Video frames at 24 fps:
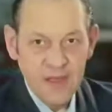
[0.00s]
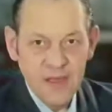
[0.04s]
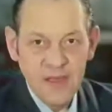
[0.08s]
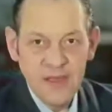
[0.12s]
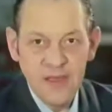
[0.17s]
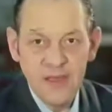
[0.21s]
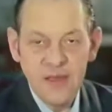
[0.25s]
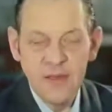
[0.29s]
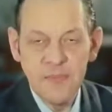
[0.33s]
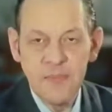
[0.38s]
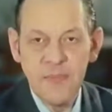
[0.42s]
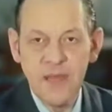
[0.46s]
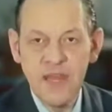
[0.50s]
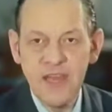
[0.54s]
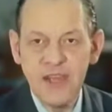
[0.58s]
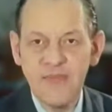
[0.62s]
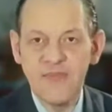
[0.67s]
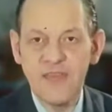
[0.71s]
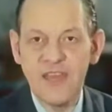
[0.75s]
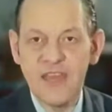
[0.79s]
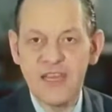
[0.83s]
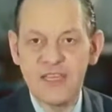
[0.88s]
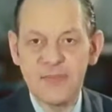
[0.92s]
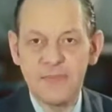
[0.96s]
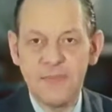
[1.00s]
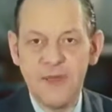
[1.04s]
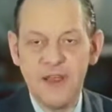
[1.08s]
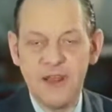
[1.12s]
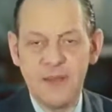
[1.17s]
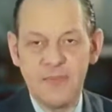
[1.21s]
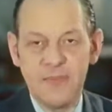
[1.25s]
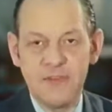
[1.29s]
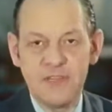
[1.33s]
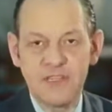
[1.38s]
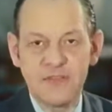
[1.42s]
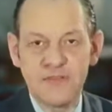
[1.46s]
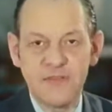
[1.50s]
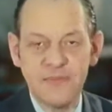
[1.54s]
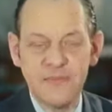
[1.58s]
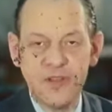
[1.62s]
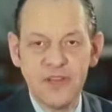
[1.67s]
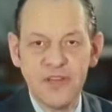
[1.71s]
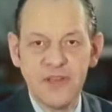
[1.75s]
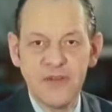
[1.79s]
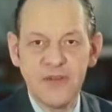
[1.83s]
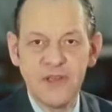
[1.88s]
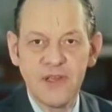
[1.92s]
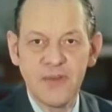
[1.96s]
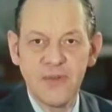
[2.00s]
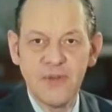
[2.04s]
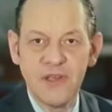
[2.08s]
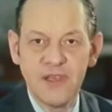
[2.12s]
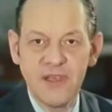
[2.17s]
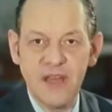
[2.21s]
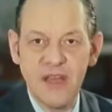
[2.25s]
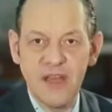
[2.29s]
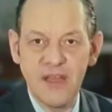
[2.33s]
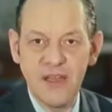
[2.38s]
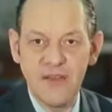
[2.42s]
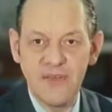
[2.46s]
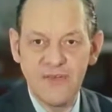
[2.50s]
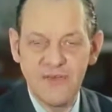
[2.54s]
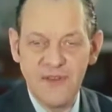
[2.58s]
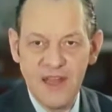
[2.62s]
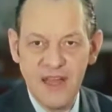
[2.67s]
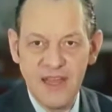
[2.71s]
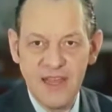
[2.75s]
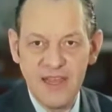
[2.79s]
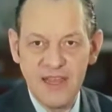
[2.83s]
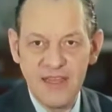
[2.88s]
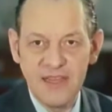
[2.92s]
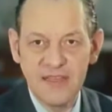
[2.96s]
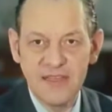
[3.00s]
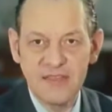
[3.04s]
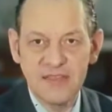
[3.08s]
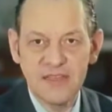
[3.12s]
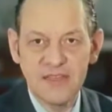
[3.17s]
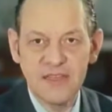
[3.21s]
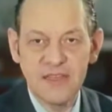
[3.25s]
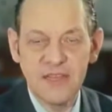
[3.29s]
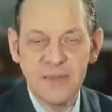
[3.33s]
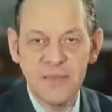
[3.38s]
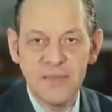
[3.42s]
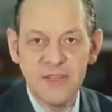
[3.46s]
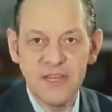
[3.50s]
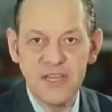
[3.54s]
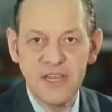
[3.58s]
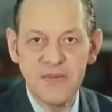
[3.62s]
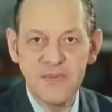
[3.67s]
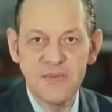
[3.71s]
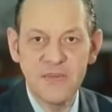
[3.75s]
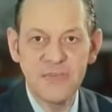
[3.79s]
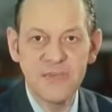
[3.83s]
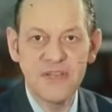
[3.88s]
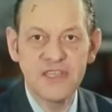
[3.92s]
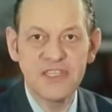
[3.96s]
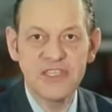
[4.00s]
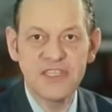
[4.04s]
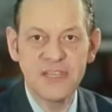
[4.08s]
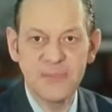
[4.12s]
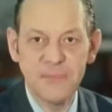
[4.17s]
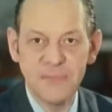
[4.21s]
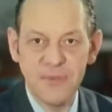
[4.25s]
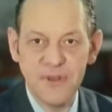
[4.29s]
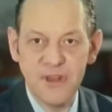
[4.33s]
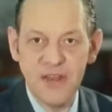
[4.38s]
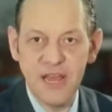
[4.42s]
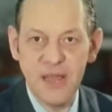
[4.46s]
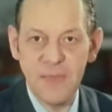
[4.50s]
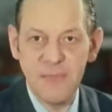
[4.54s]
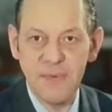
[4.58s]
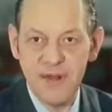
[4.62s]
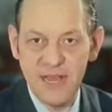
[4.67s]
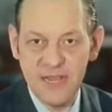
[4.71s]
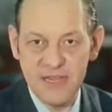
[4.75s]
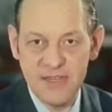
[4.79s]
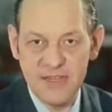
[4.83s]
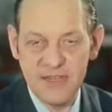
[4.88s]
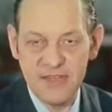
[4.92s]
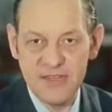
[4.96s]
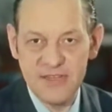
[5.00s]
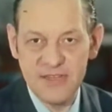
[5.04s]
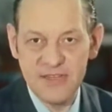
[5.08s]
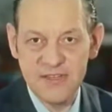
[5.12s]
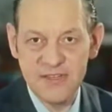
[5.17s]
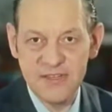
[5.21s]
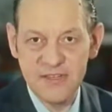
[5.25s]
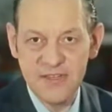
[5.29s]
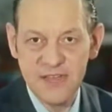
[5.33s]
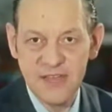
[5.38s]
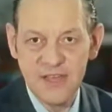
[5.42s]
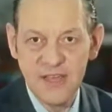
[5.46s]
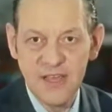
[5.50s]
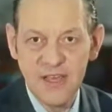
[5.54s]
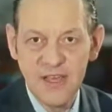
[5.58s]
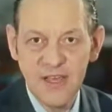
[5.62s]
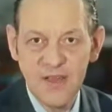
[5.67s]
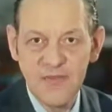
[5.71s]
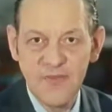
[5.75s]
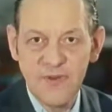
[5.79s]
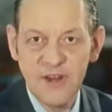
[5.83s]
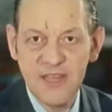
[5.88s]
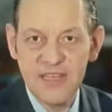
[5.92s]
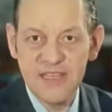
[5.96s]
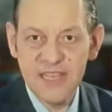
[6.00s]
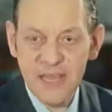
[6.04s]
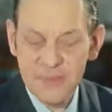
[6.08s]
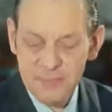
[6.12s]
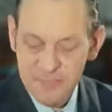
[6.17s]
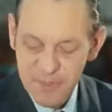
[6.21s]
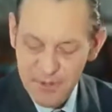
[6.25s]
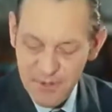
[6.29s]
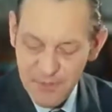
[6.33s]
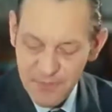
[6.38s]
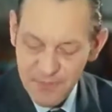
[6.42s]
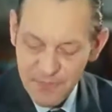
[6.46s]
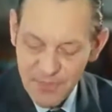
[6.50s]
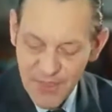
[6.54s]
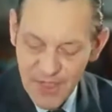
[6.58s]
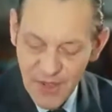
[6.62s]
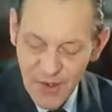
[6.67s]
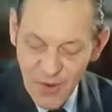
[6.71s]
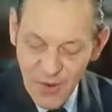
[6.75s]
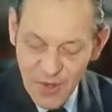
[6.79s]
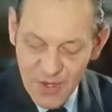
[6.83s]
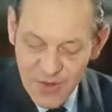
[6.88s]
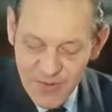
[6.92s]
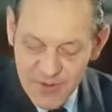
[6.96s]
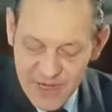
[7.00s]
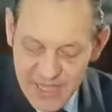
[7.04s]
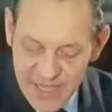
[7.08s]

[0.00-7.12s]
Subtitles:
Many of the experiments we've been doing with iron filings can be done with much simpler apparatus. For example, all you